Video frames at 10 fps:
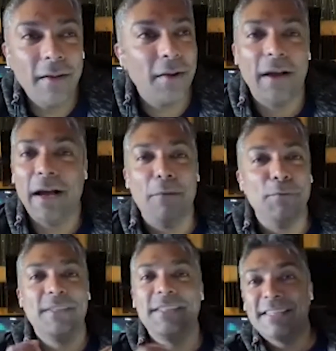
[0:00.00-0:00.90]
I
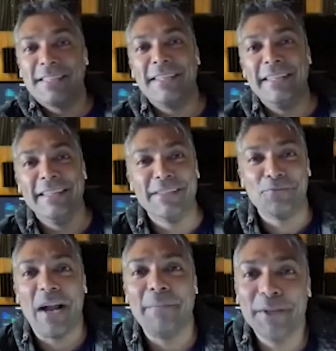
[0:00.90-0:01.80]
was just in this
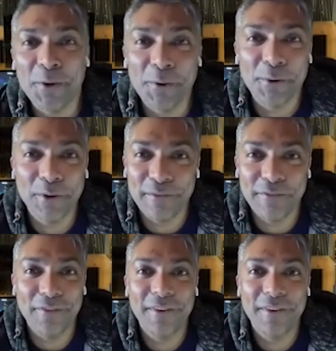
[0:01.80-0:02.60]
rabbit hole of